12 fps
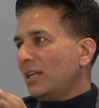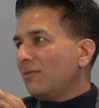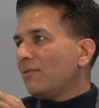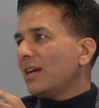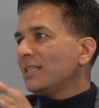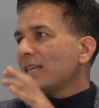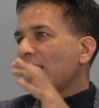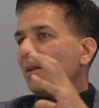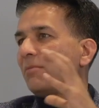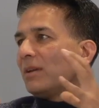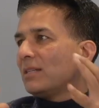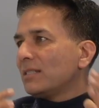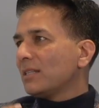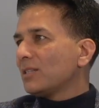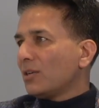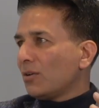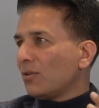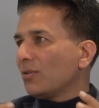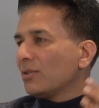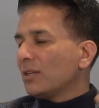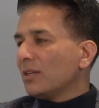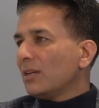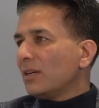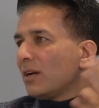defense and business growth,
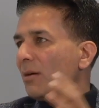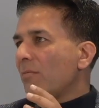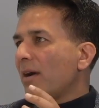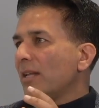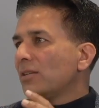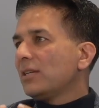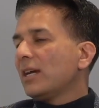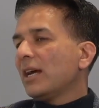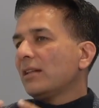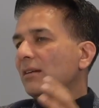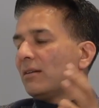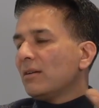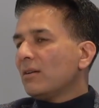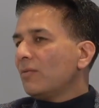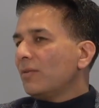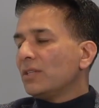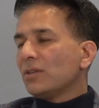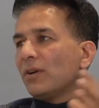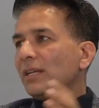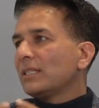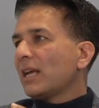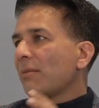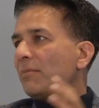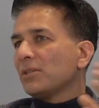combined together, we saw
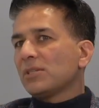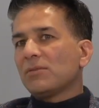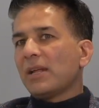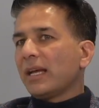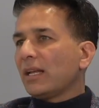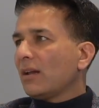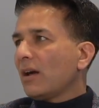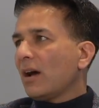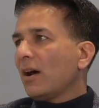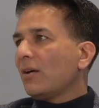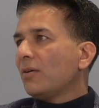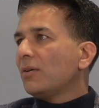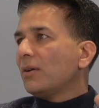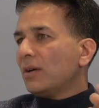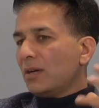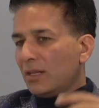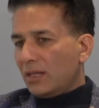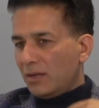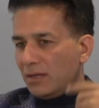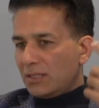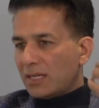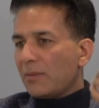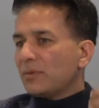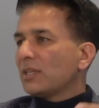examples of like how the
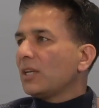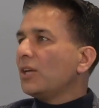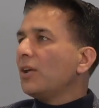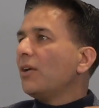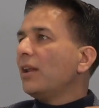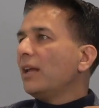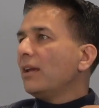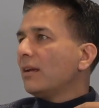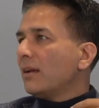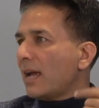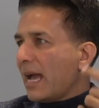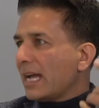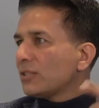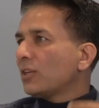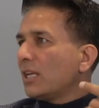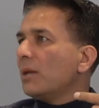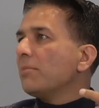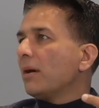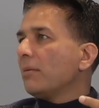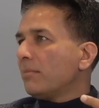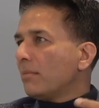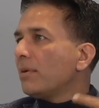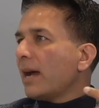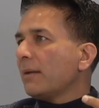cybersecurity has to keep up
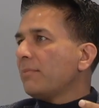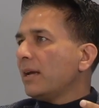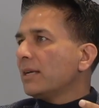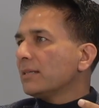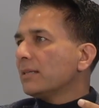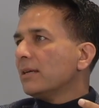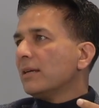at pace.